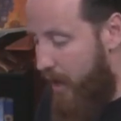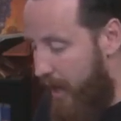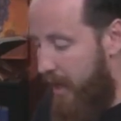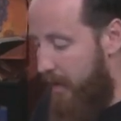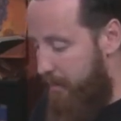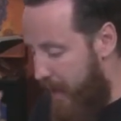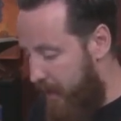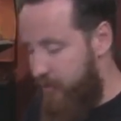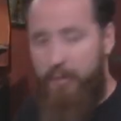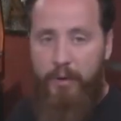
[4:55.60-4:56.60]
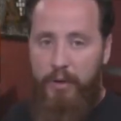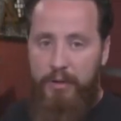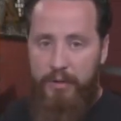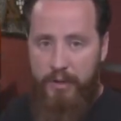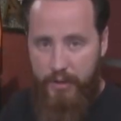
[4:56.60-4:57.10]
an
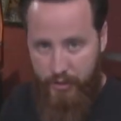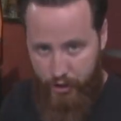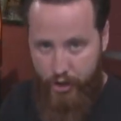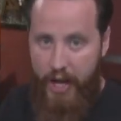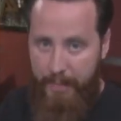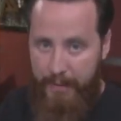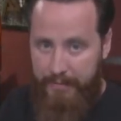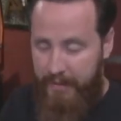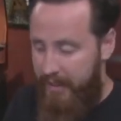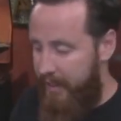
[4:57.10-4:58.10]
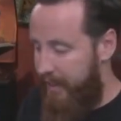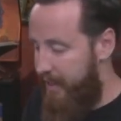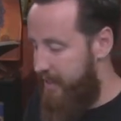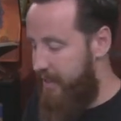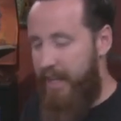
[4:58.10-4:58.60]
impenetrable ship.
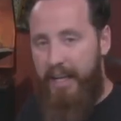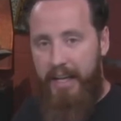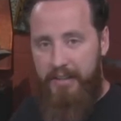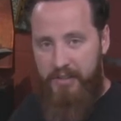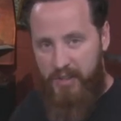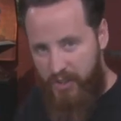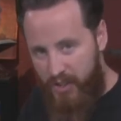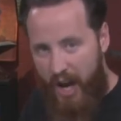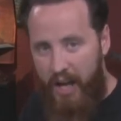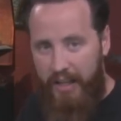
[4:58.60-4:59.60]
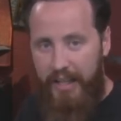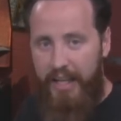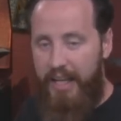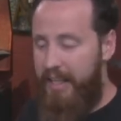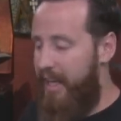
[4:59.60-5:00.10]
This thing is solid.
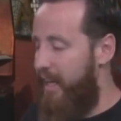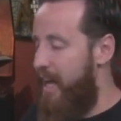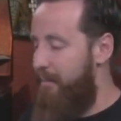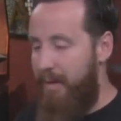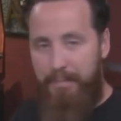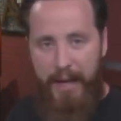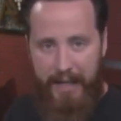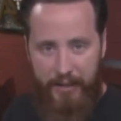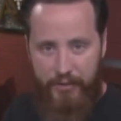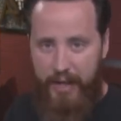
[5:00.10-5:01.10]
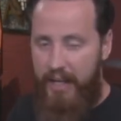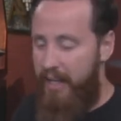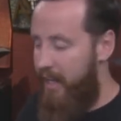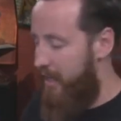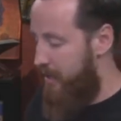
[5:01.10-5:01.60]
It cannot be
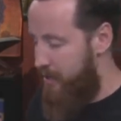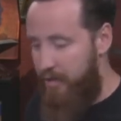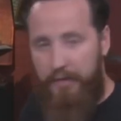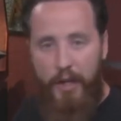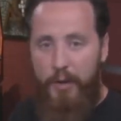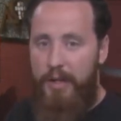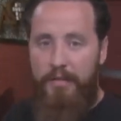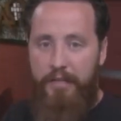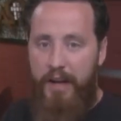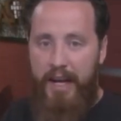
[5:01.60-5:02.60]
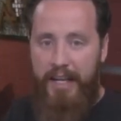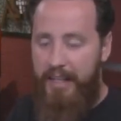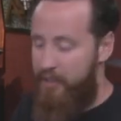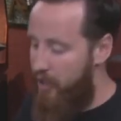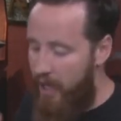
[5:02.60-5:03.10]
penetrated. It is floating fine.
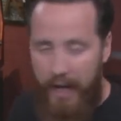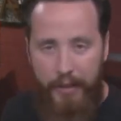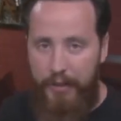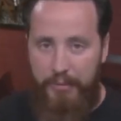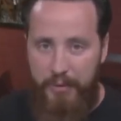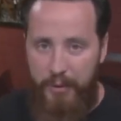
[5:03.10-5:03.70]
It's cutting through the